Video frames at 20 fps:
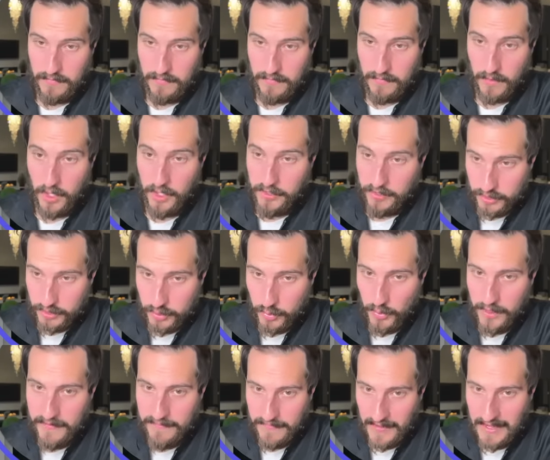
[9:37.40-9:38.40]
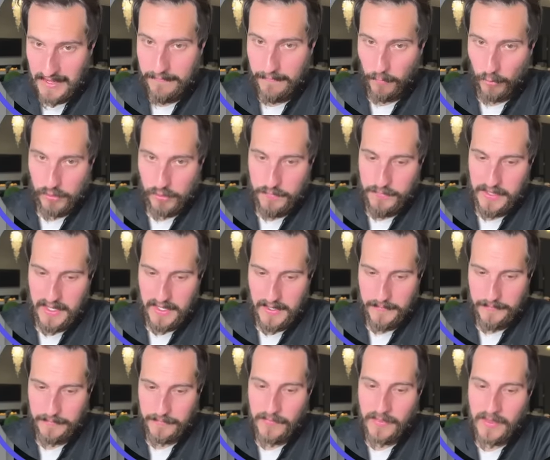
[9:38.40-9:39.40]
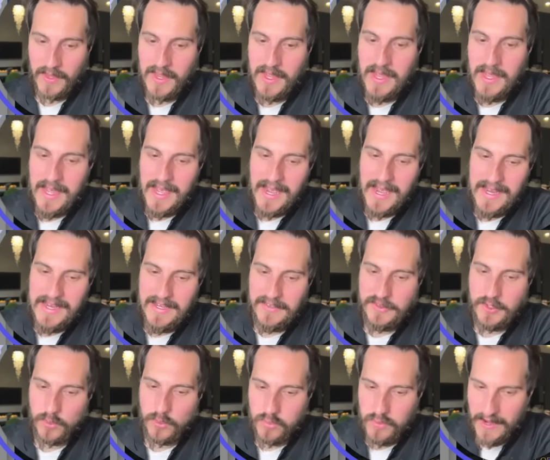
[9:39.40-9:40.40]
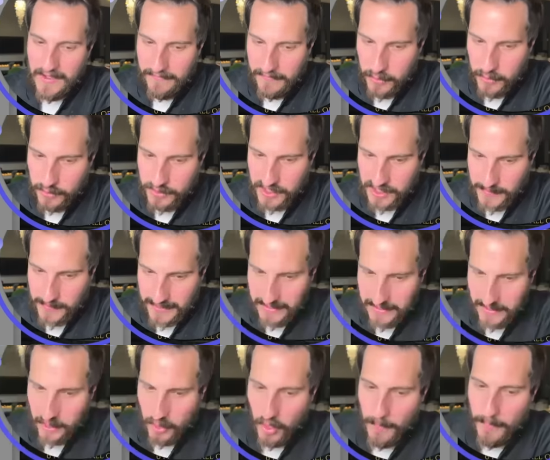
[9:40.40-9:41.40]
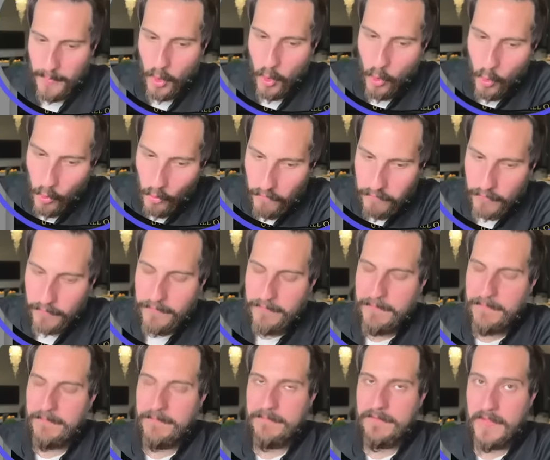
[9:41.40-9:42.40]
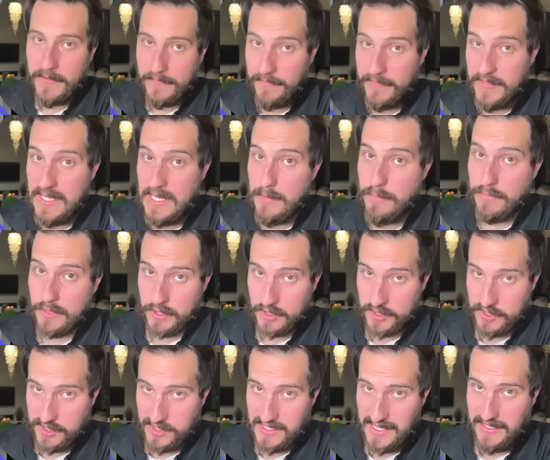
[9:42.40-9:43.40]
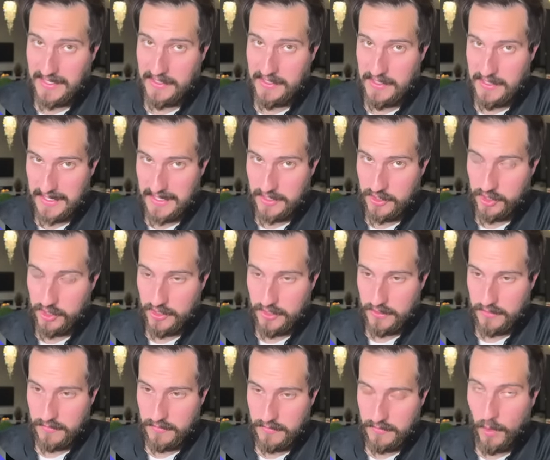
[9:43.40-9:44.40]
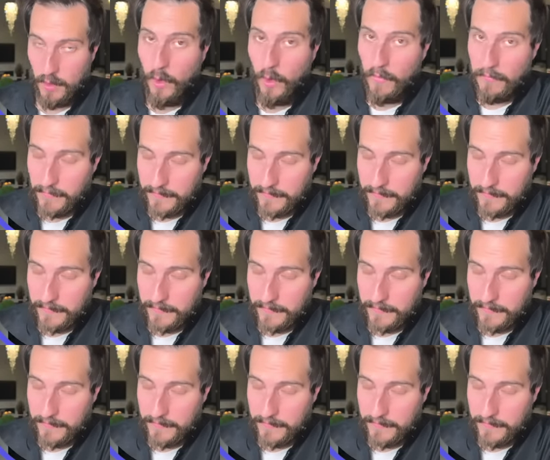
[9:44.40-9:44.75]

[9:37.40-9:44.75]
Under 25 forward P. And yet the revenue is expected to go up over 50% next year. Over